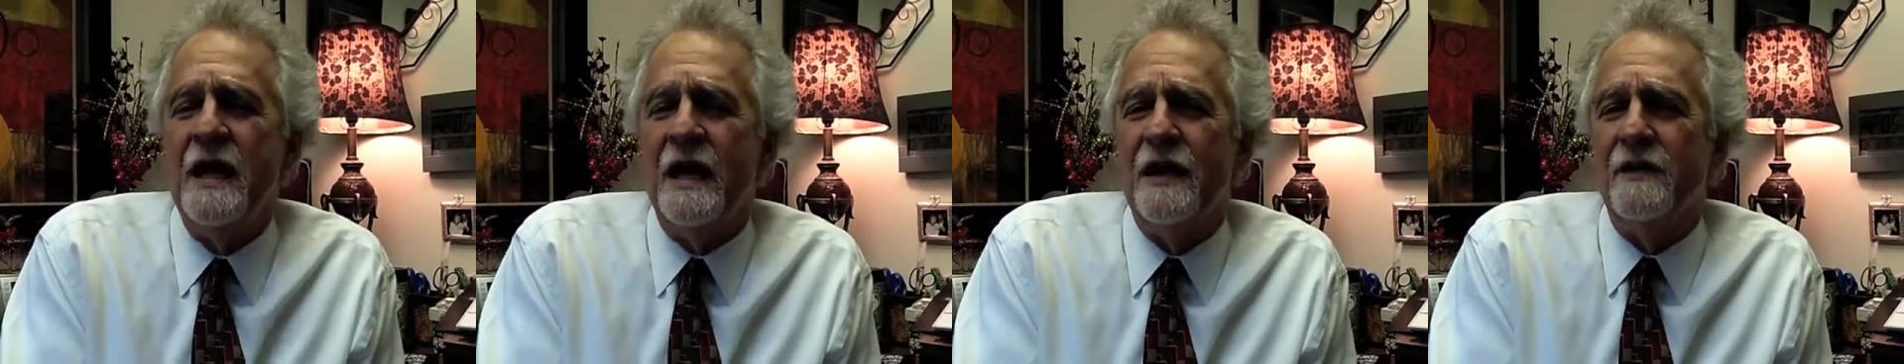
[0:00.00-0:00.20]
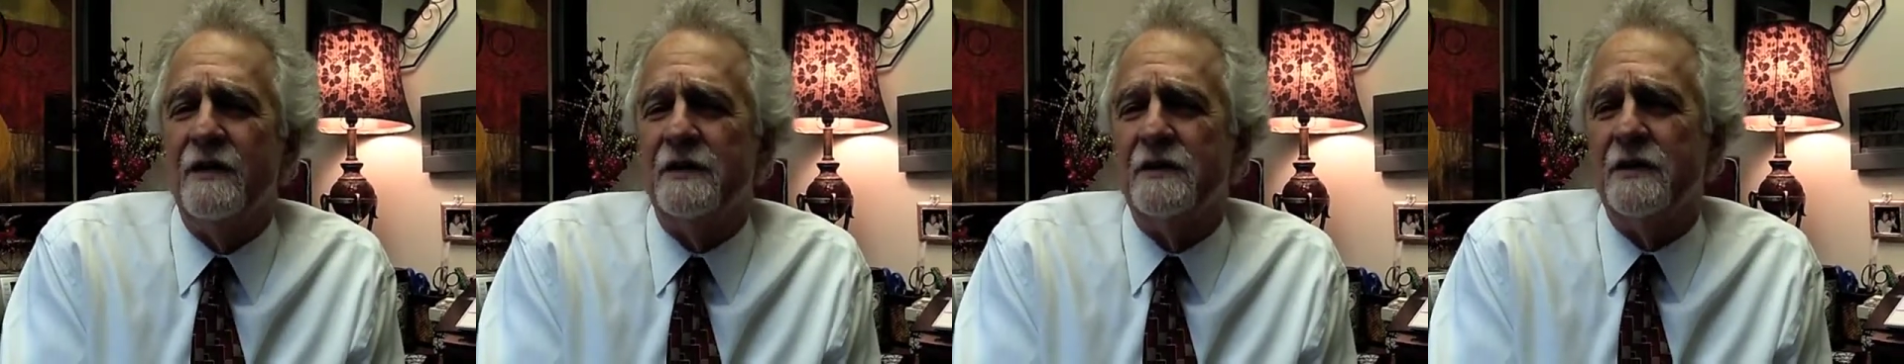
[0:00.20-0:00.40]

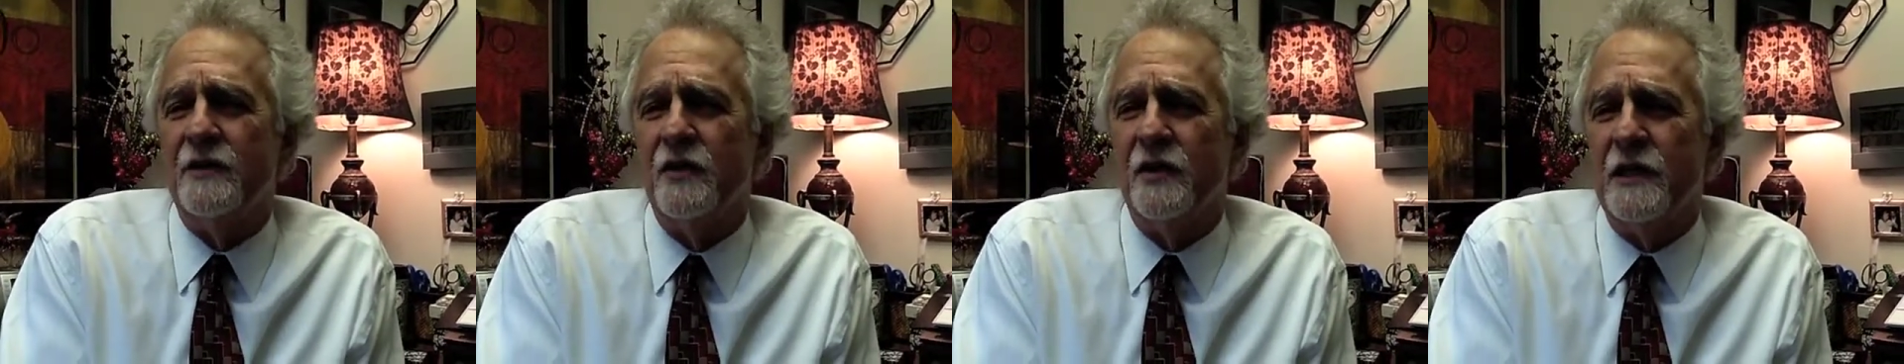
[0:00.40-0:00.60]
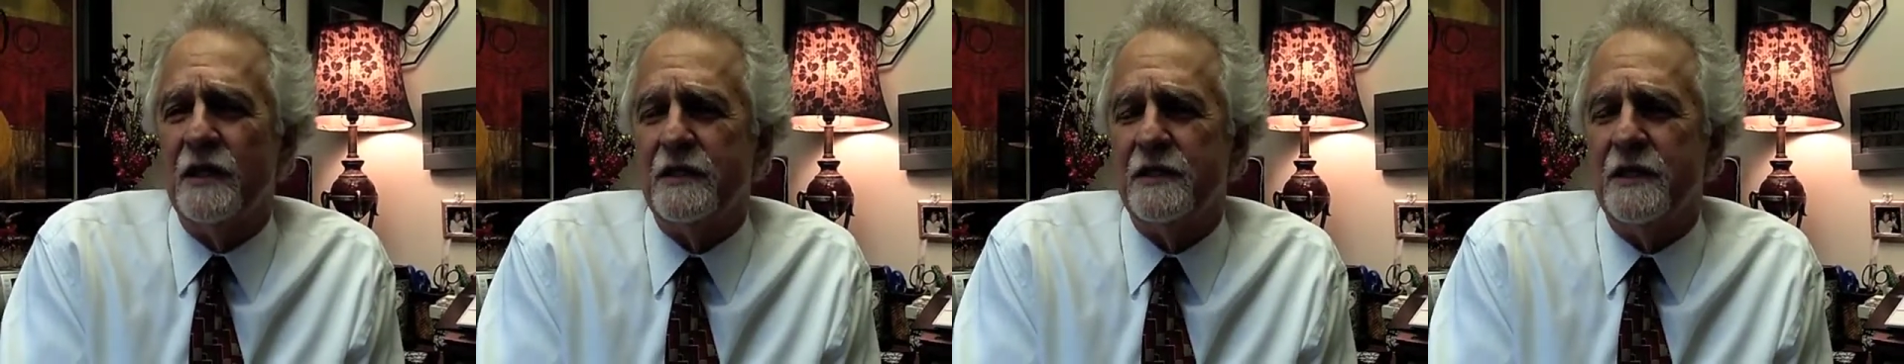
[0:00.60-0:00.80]
and the
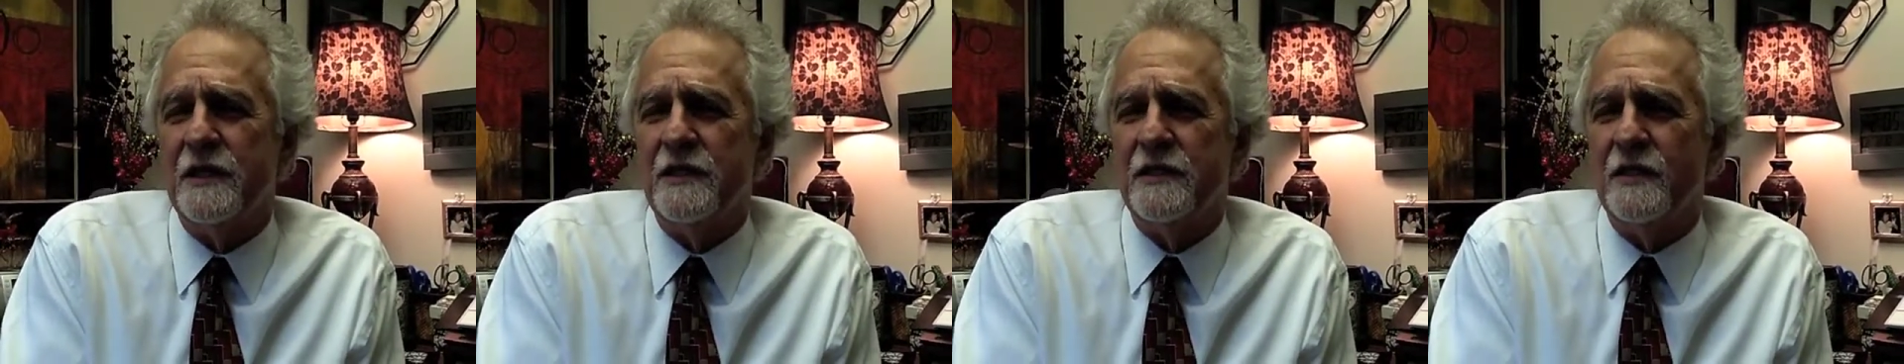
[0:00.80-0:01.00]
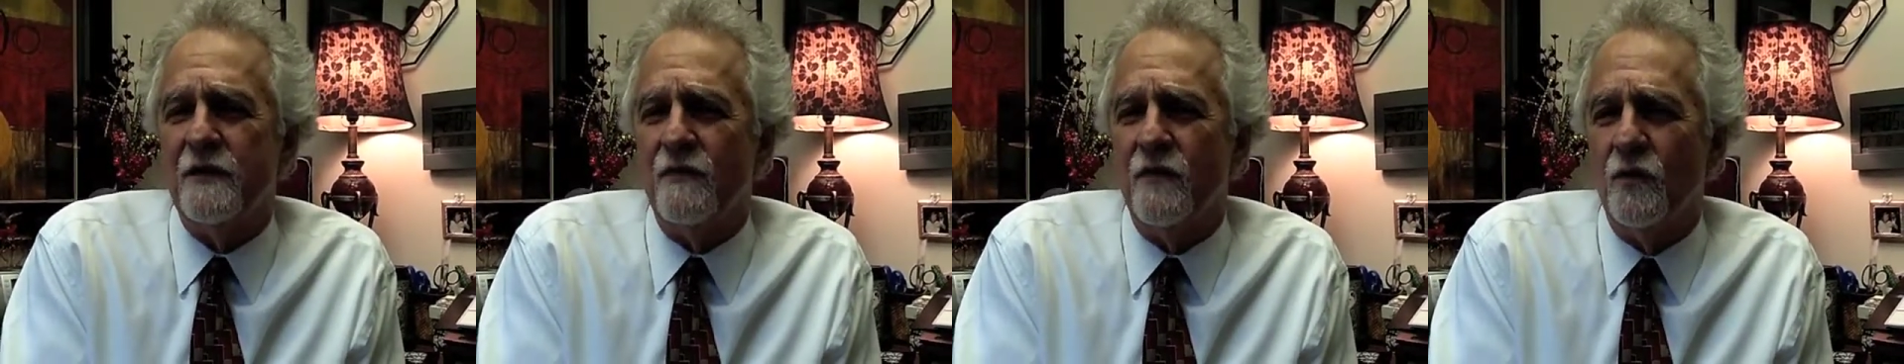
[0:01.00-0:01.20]

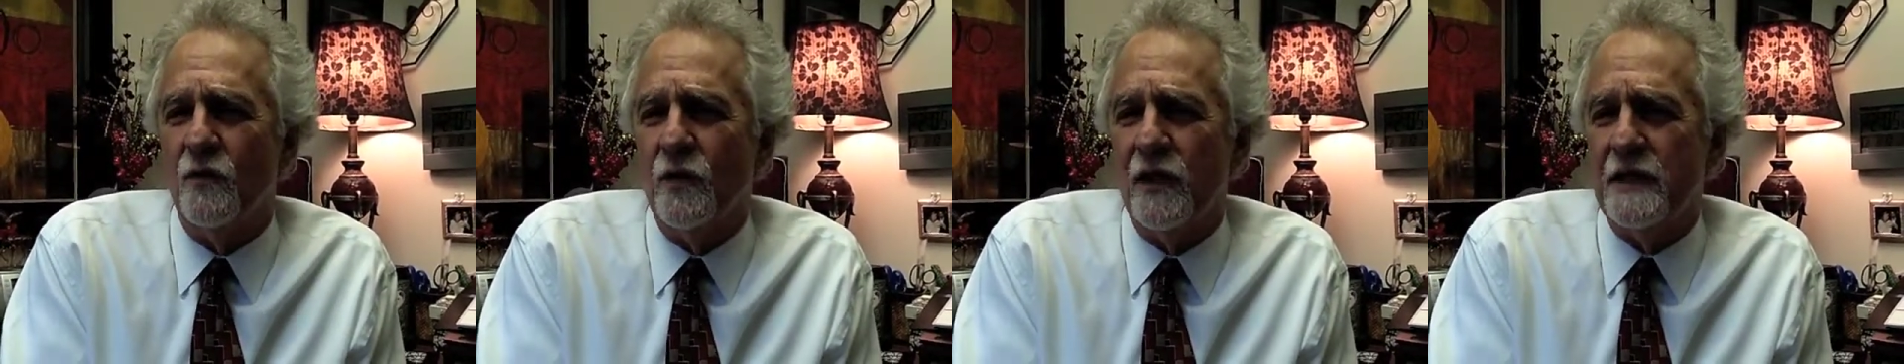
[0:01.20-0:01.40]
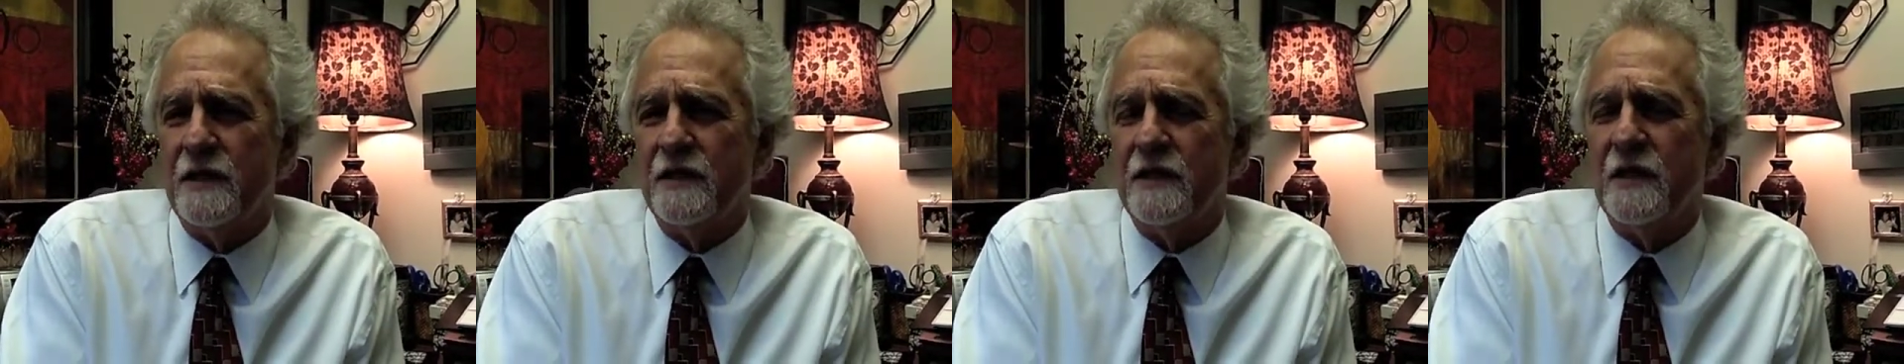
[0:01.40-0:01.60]
seriousness of the
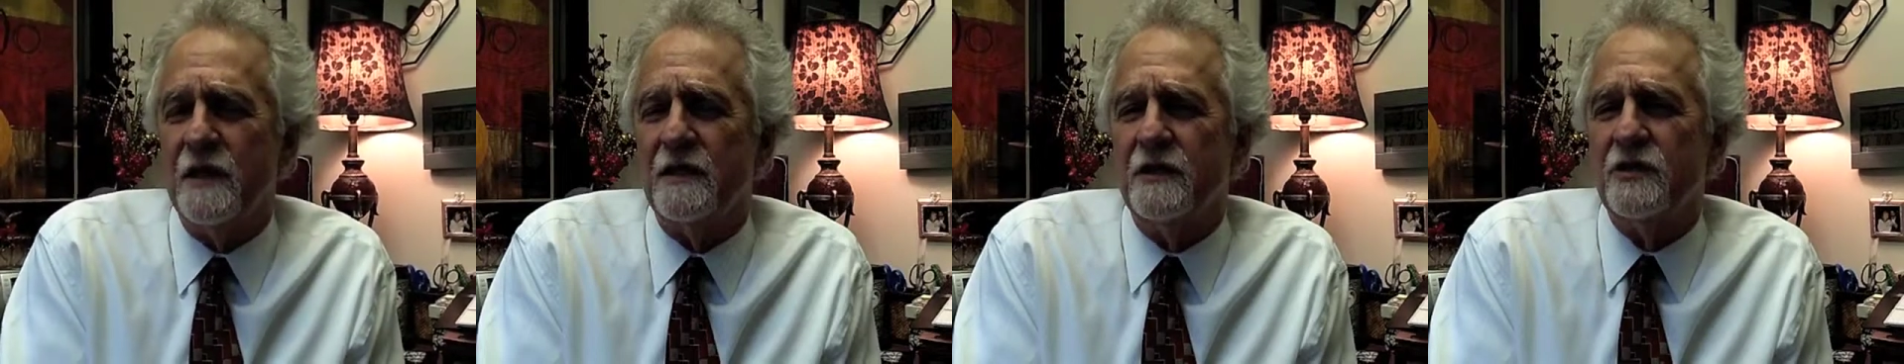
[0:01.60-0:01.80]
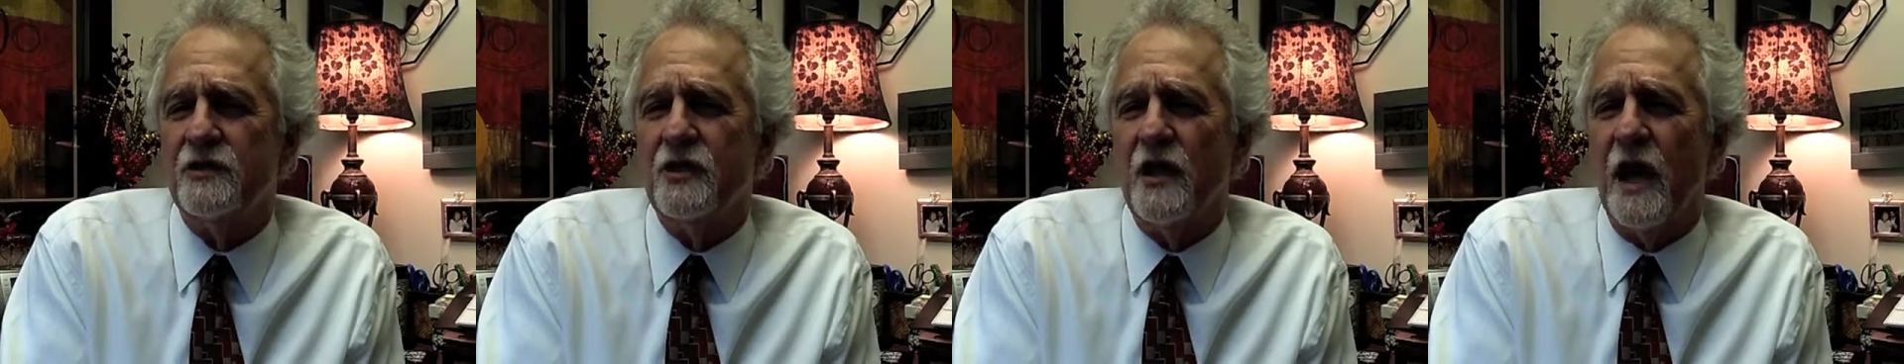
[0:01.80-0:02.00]
risk
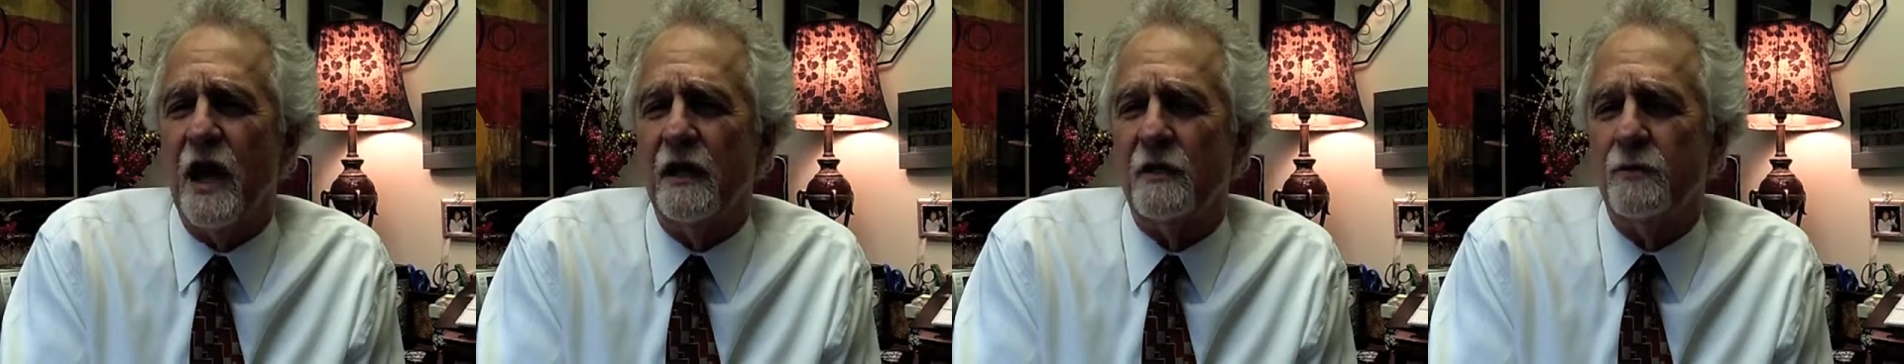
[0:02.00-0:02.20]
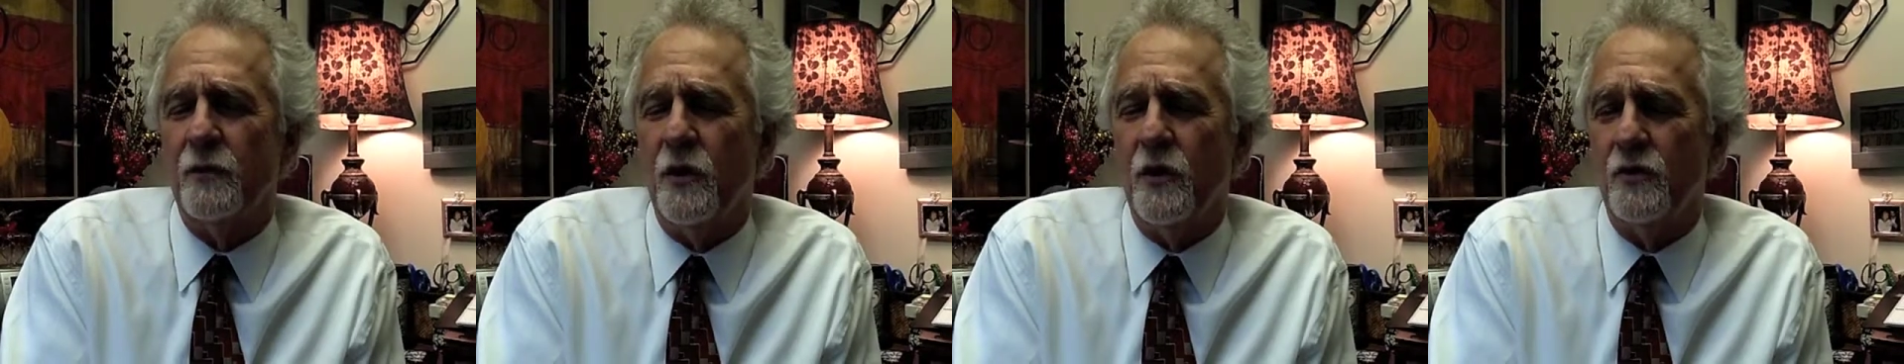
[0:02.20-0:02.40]
that the
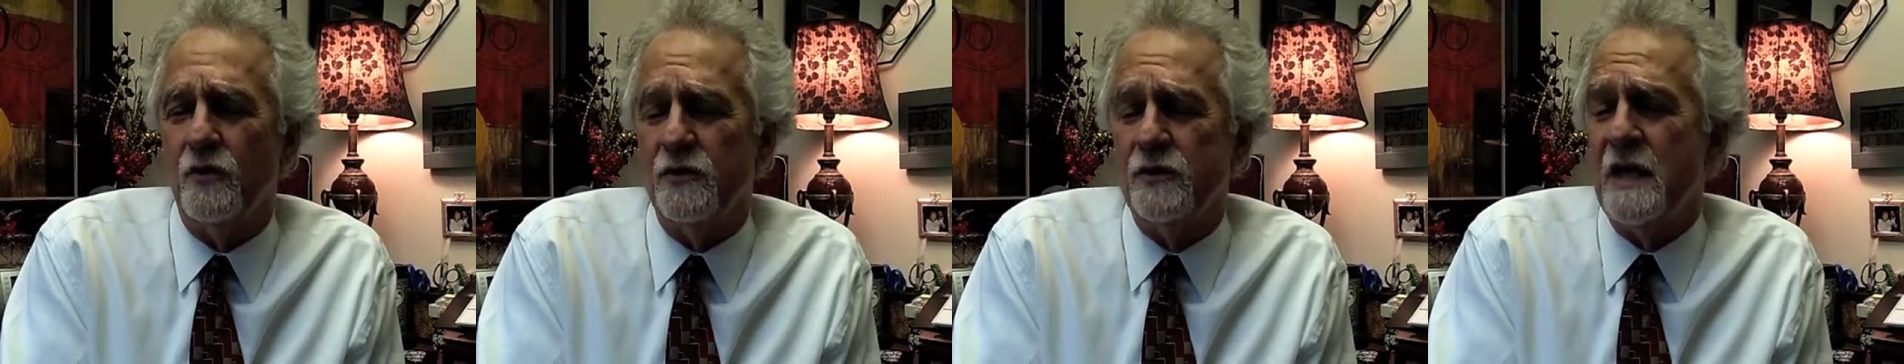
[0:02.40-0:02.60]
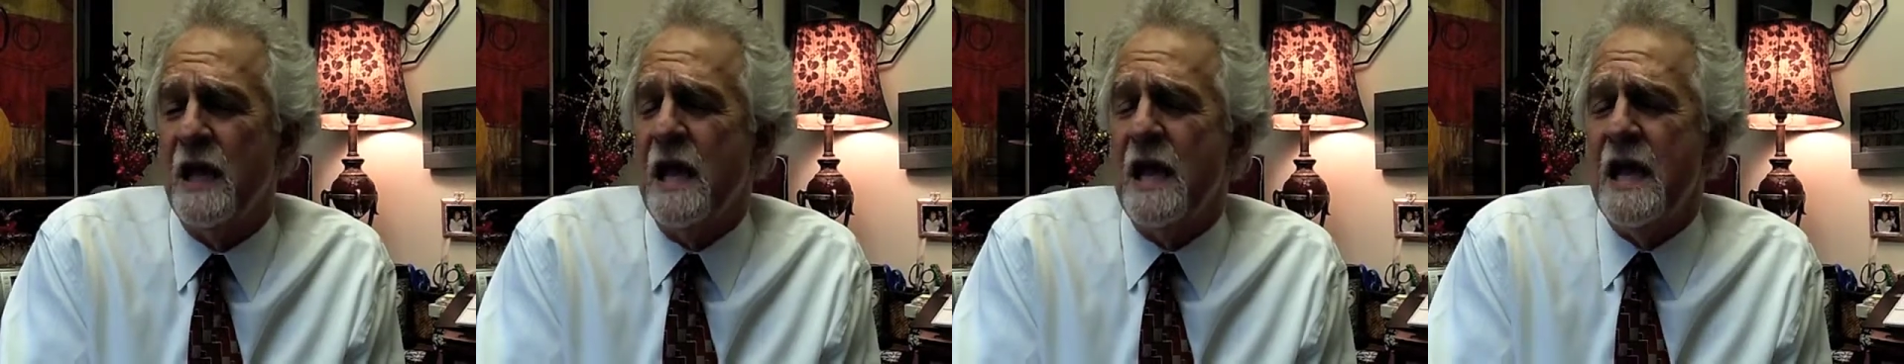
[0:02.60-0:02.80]
child
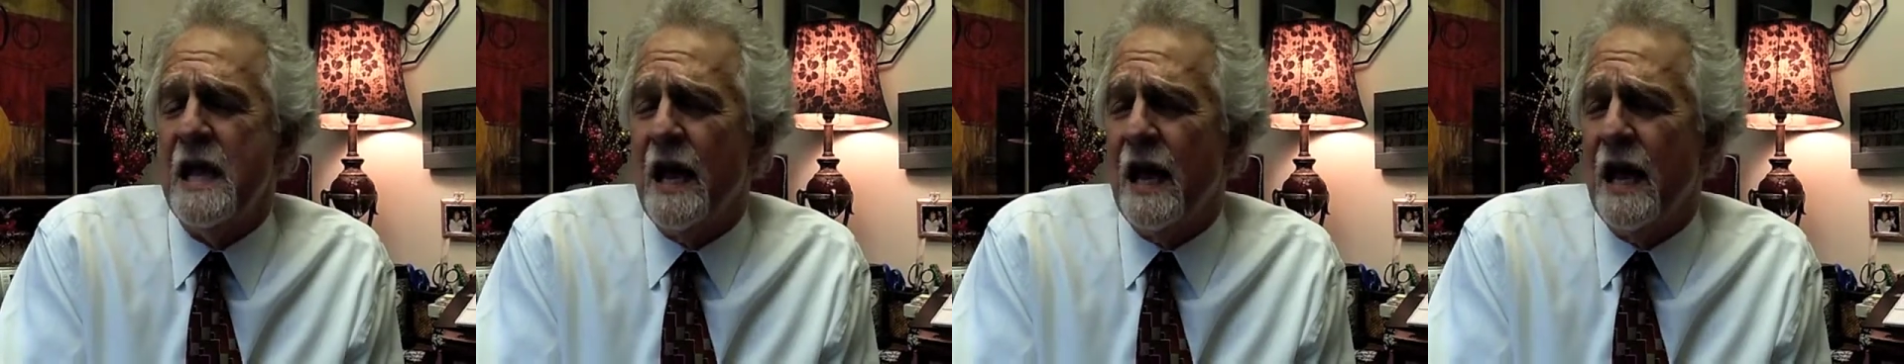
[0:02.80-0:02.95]
posed.